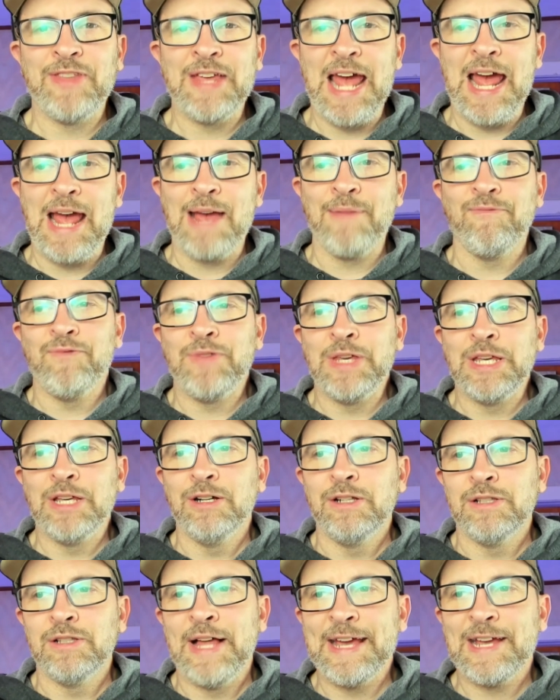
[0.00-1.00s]
game
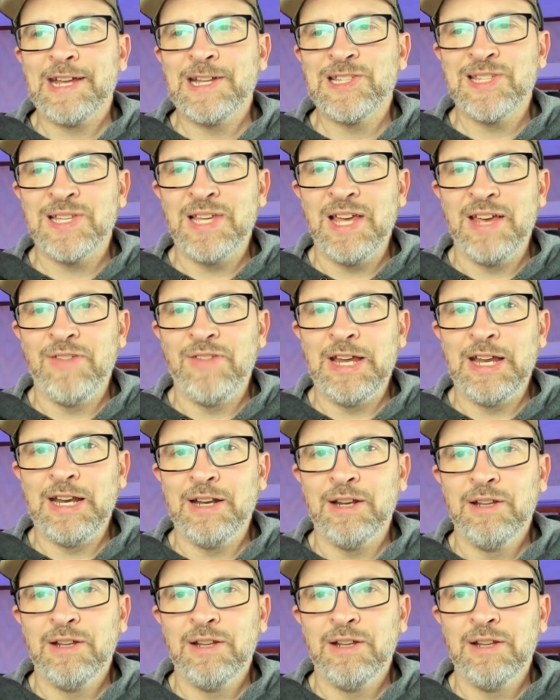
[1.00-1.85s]
feel like it's giving